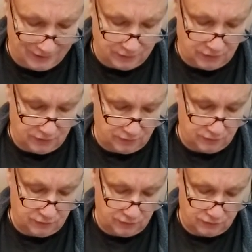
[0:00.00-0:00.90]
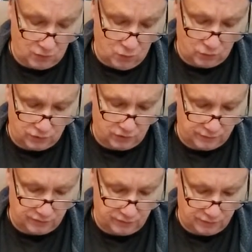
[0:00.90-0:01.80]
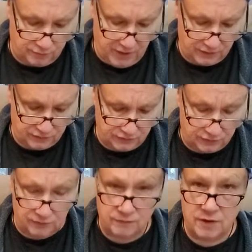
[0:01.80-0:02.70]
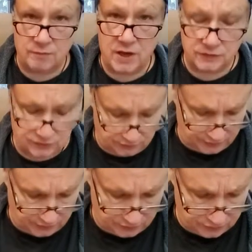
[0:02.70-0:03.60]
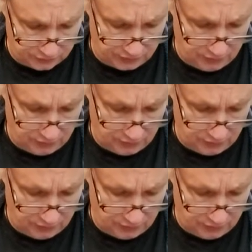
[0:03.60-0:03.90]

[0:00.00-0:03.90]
the solar eclipse of masculine, divine masculine energy.